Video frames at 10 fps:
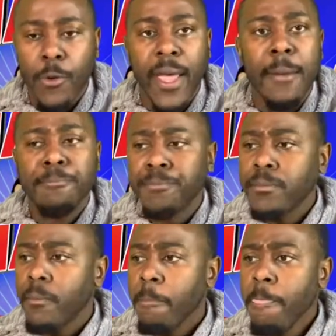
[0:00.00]
Okay.
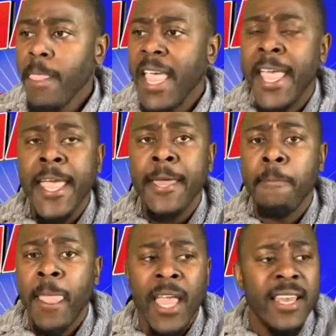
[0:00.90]

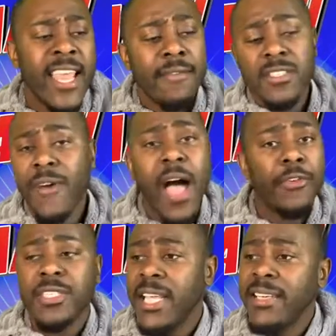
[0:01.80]
And David's
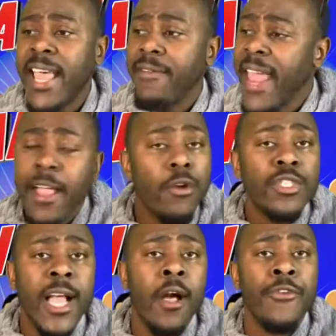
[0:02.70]
father sent David, hey, go
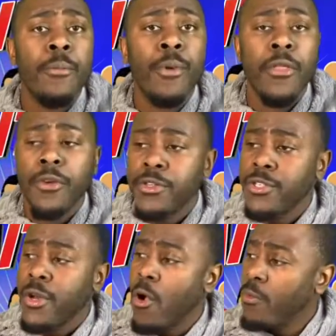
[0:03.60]
check on your brothers,
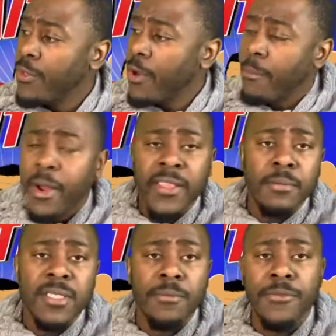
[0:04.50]
here, bring
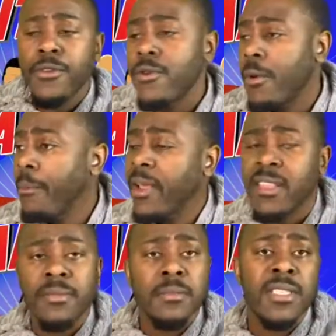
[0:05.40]
them some food and bring
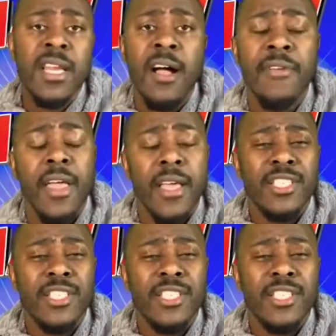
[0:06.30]
them some stuff,